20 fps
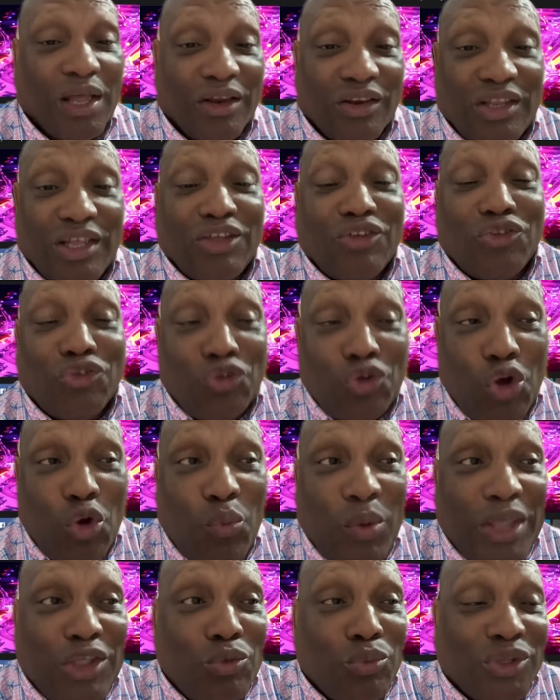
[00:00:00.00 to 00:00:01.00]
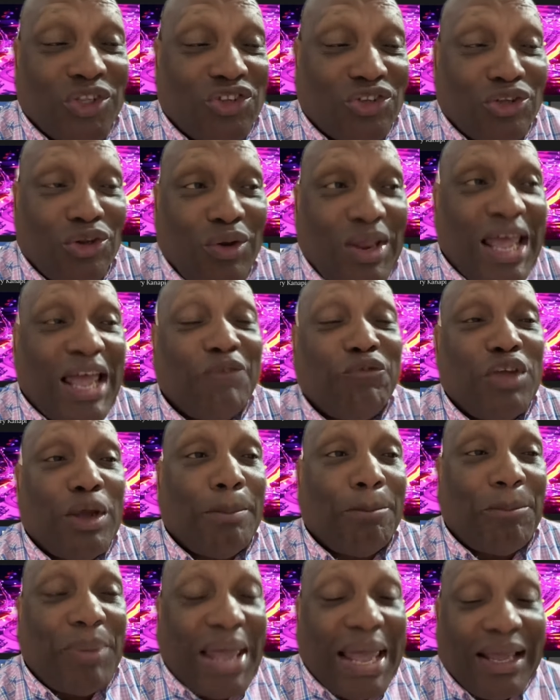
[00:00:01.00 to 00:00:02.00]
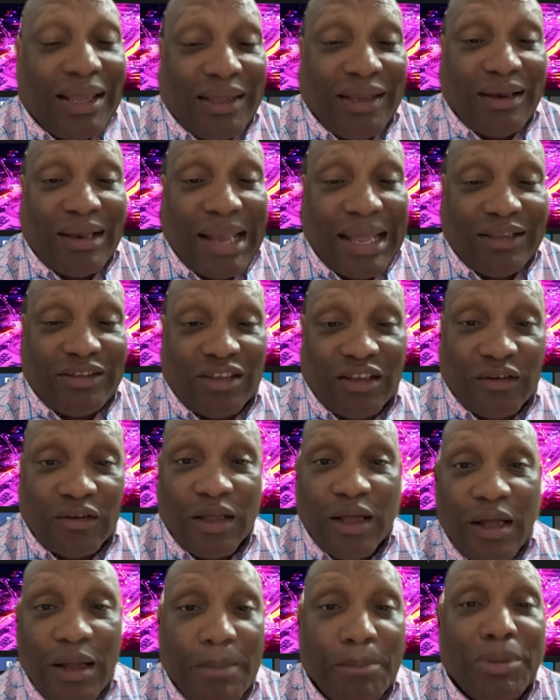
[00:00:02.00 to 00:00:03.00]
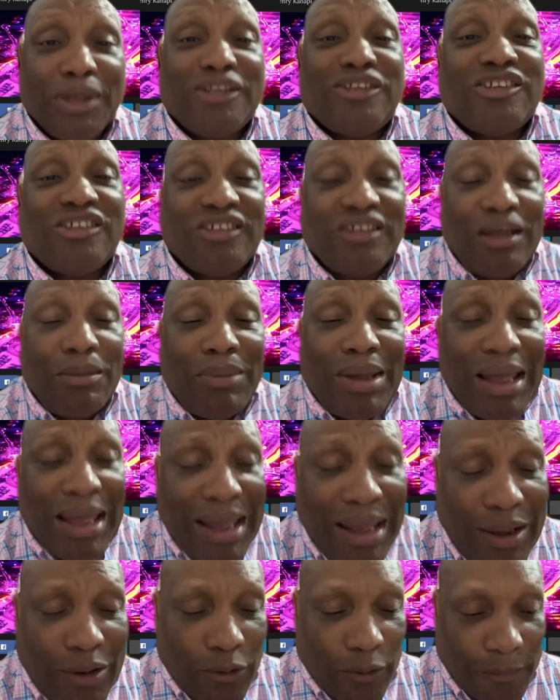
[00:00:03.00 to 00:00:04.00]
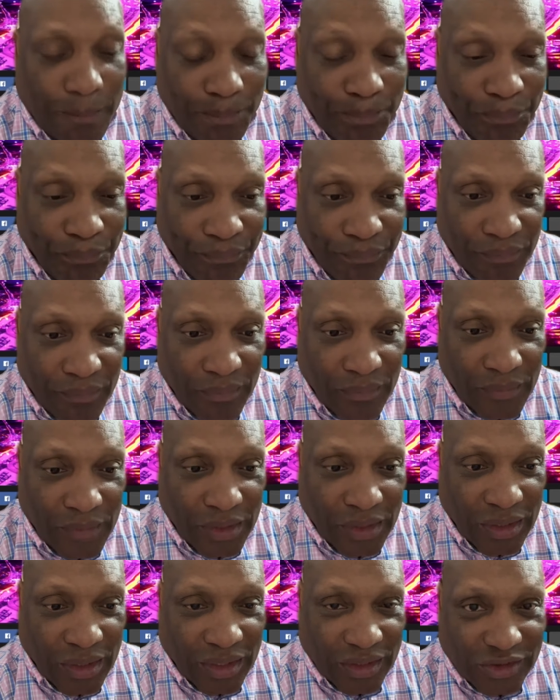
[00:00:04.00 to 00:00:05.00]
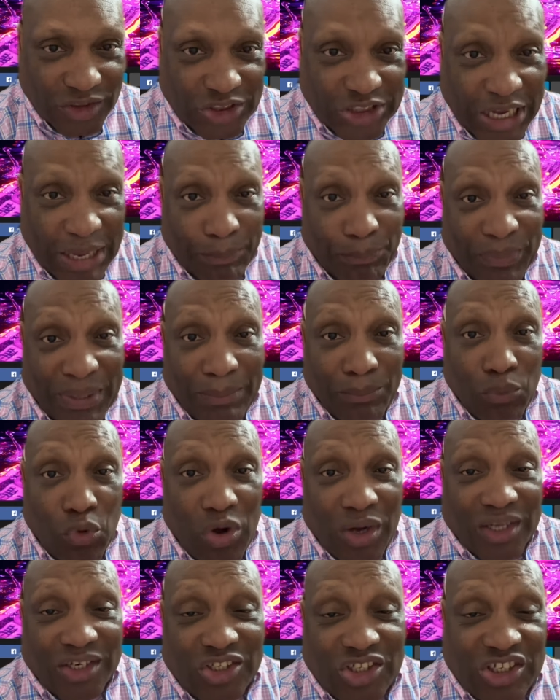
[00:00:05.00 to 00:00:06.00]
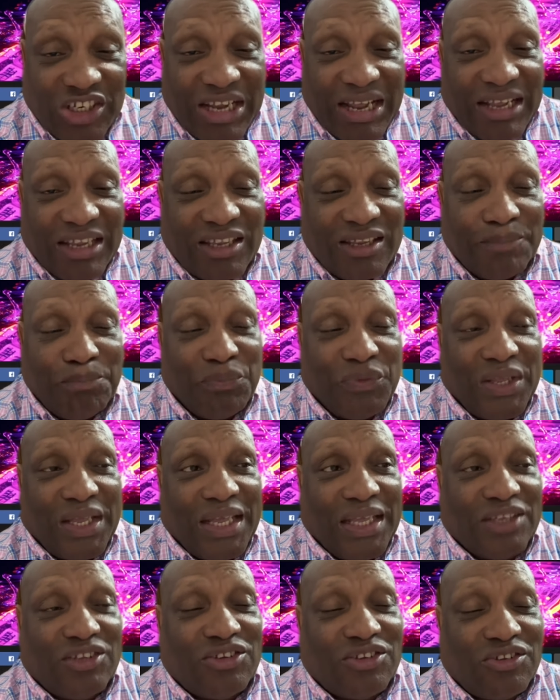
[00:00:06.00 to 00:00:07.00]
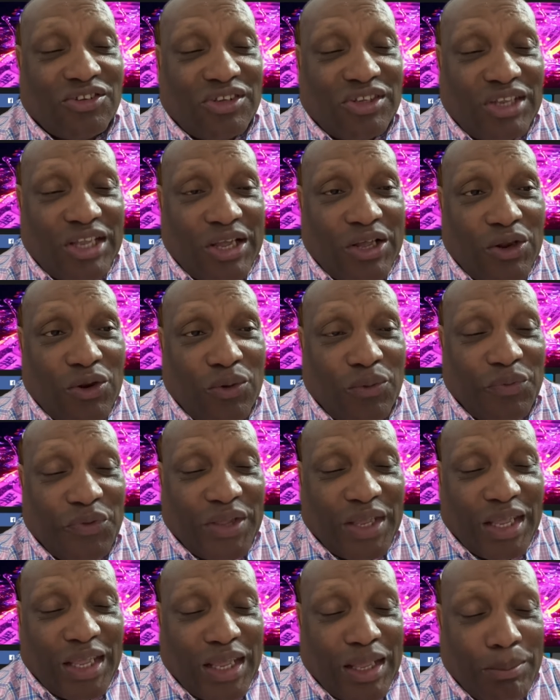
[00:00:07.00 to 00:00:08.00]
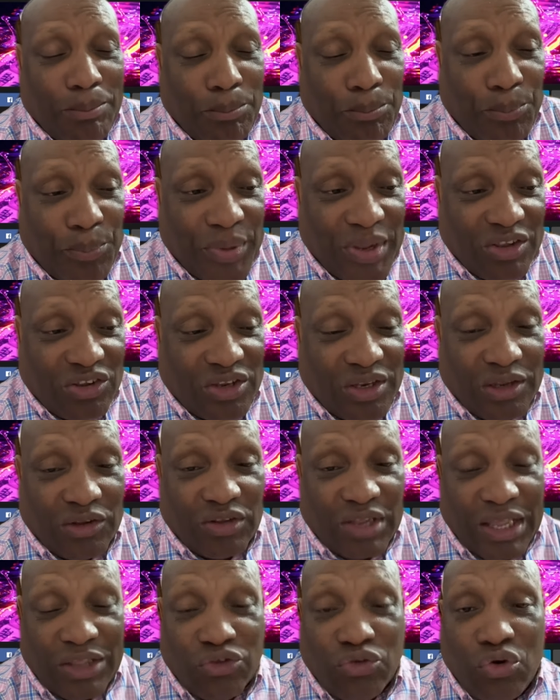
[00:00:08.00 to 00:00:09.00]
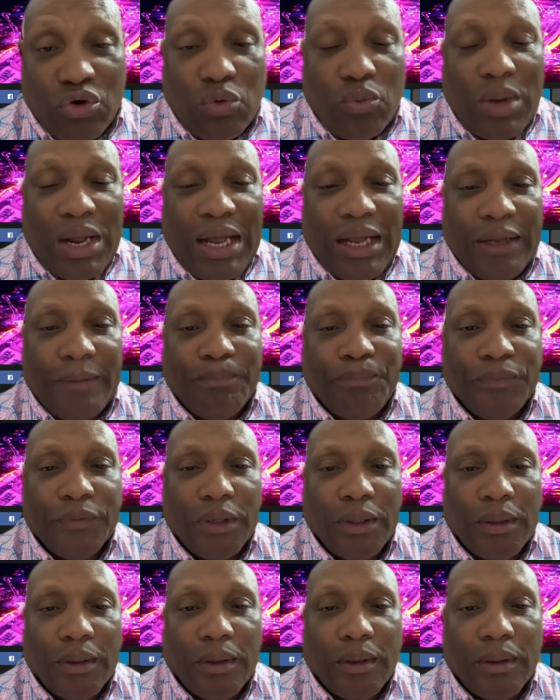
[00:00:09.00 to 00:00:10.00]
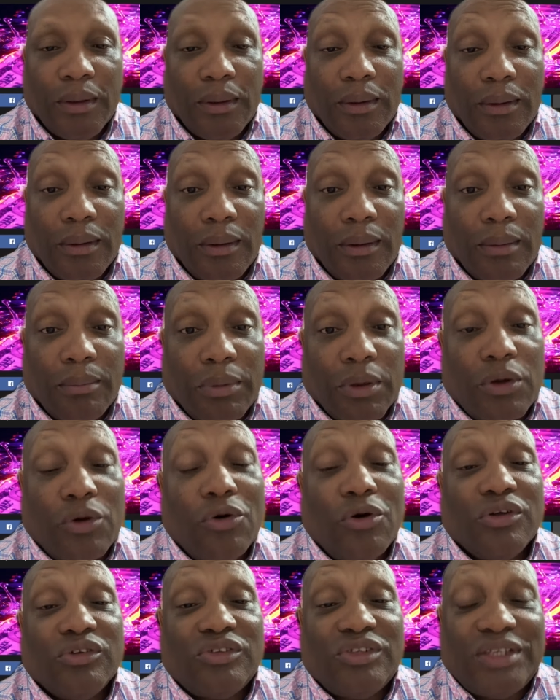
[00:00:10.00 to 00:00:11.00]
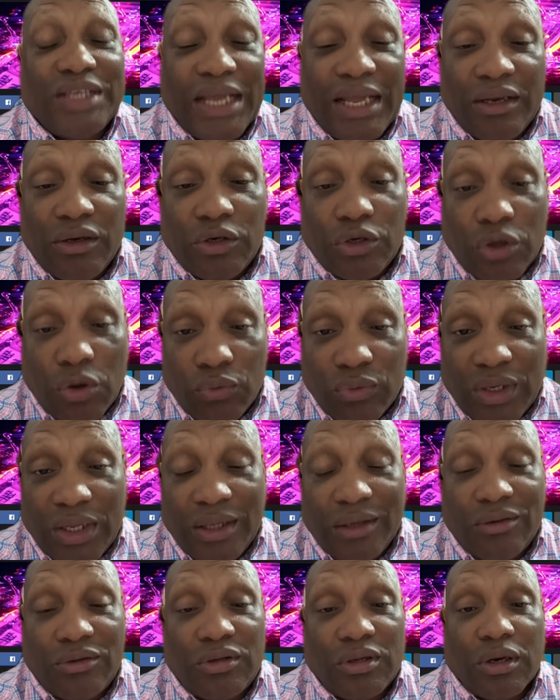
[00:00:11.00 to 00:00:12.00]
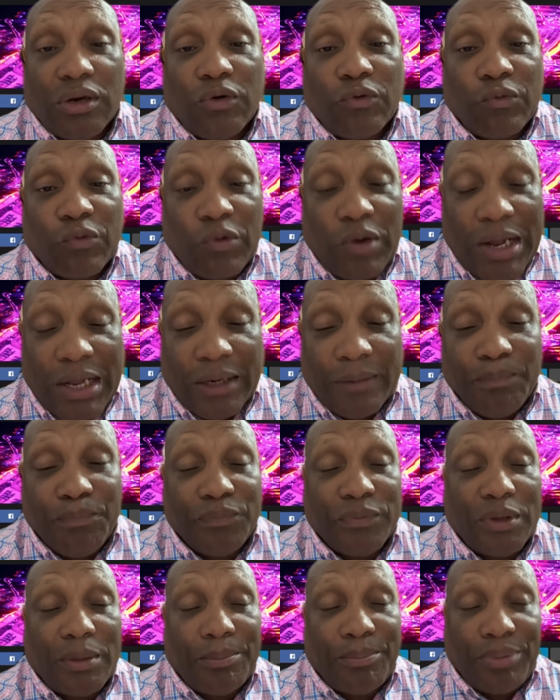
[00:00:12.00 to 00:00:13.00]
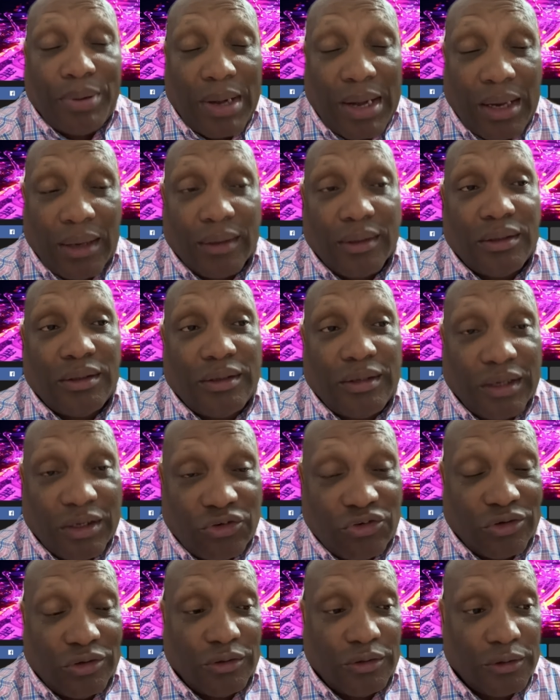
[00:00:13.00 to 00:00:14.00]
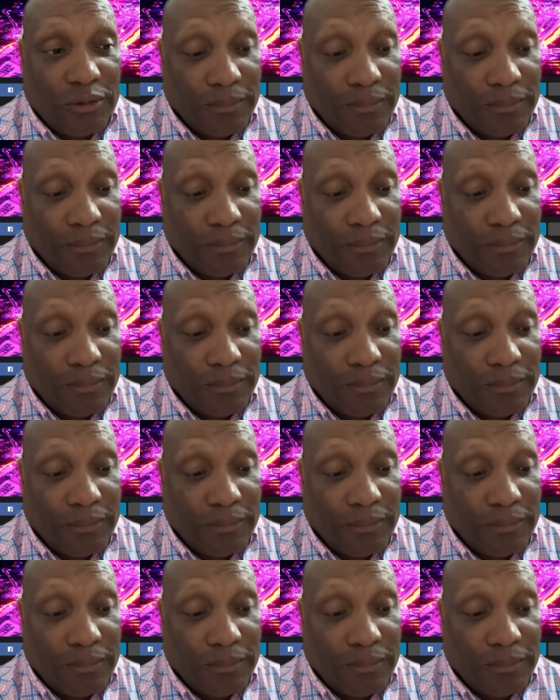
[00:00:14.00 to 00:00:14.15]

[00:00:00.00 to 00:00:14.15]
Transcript: There's no way you would still have your banking license. But somehow, JP Morgan Chase is still in business. And you know why? Because they donate to the right politicians.